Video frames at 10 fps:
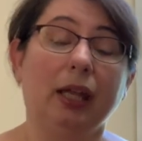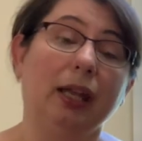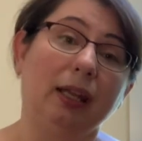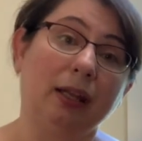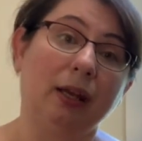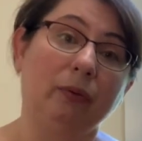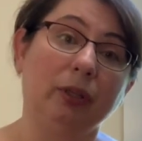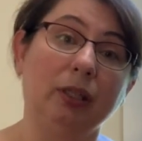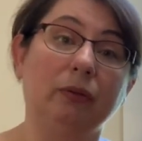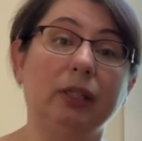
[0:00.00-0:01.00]
And now
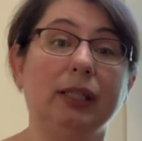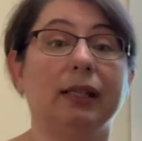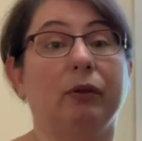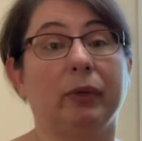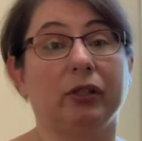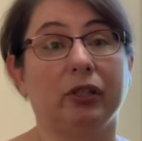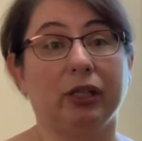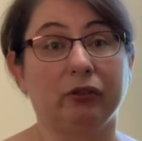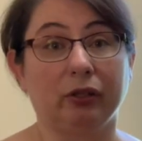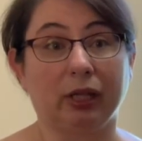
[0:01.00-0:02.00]
notice how much
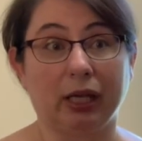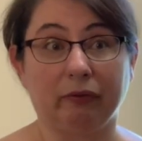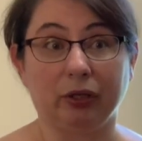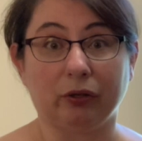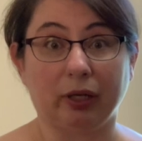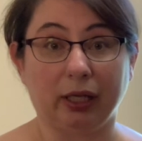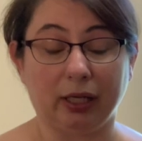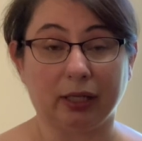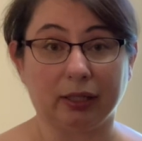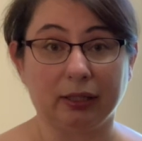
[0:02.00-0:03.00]
tension you have in your
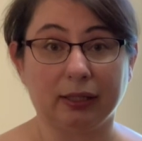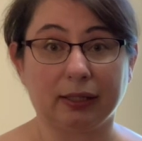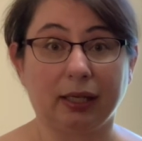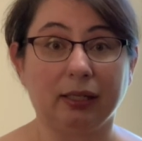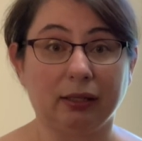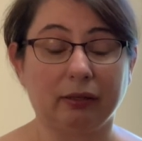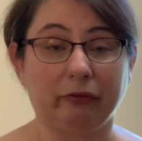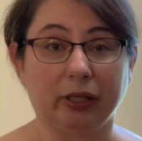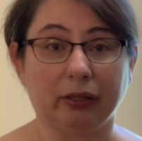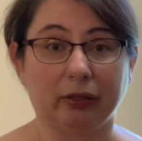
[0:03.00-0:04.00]
hands and in the
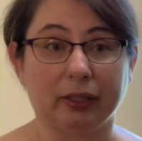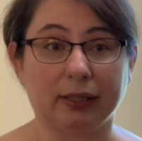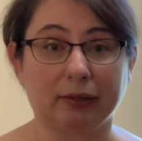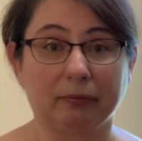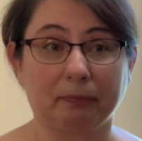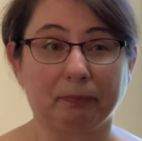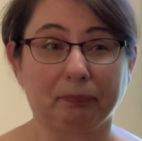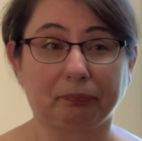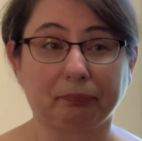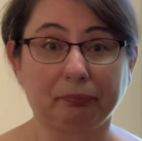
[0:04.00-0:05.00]
fingers.
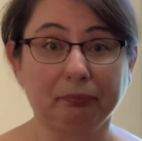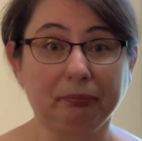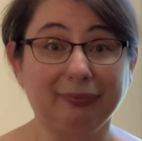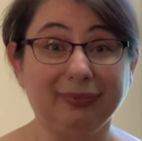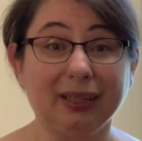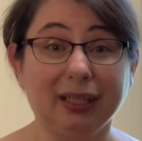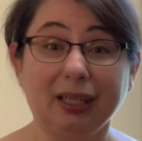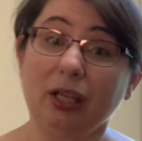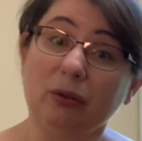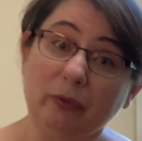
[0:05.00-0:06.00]

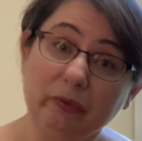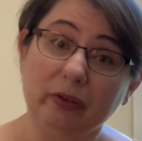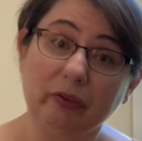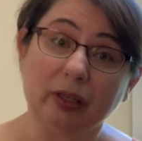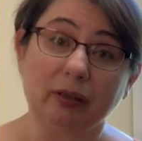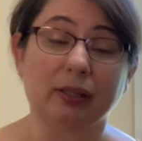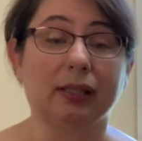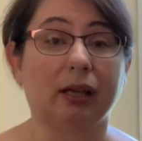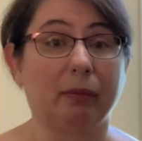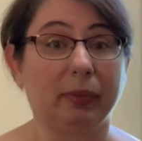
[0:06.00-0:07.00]
Can you move the fingers
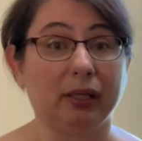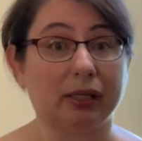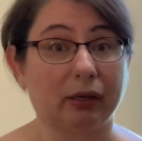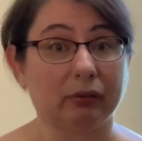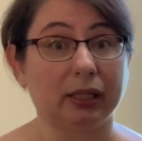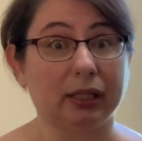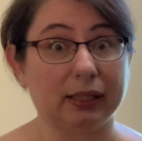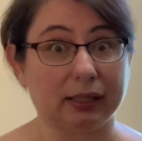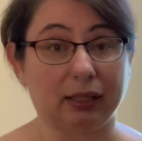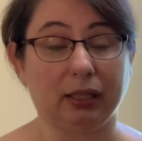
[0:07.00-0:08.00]
up and down
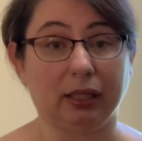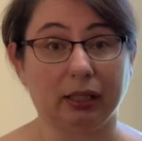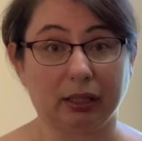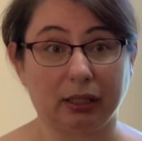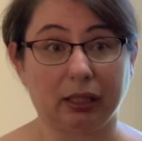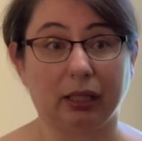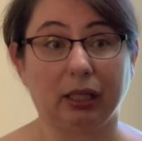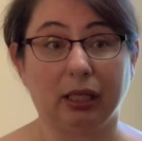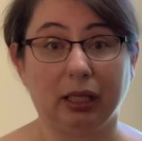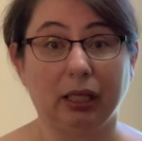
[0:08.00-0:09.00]
easily?
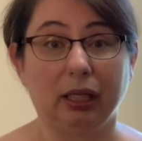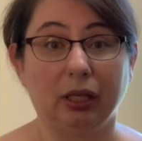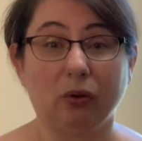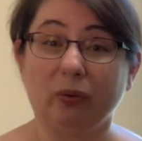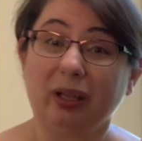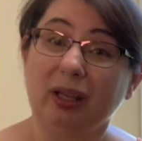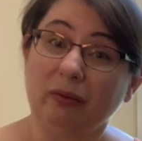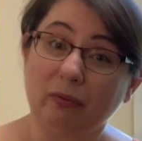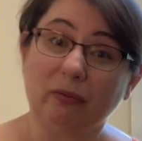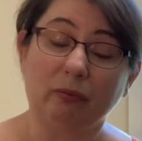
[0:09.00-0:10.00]
And
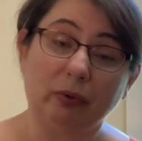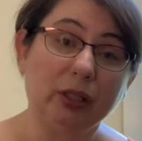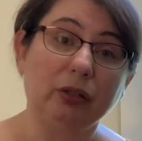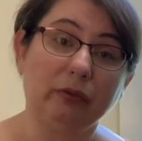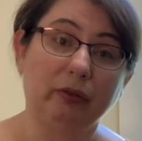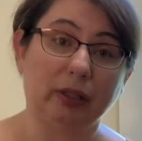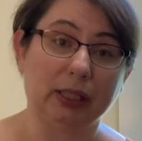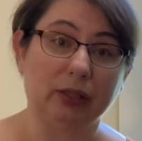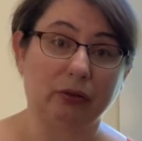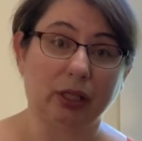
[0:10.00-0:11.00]
where do you feel this
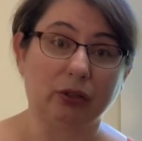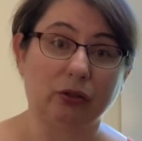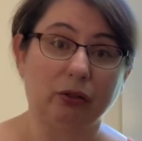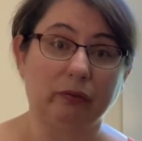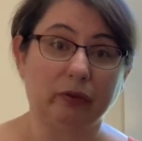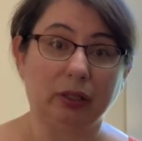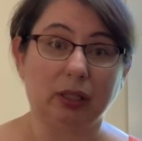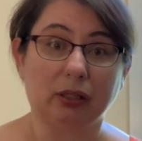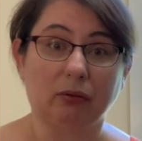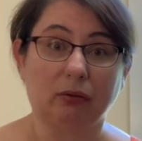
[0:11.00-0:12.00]
stretch? Do you feel
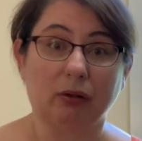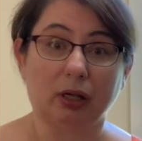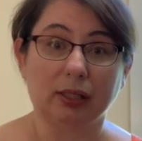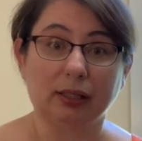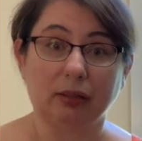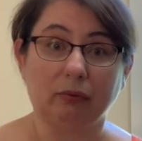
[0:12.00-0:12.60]
it across the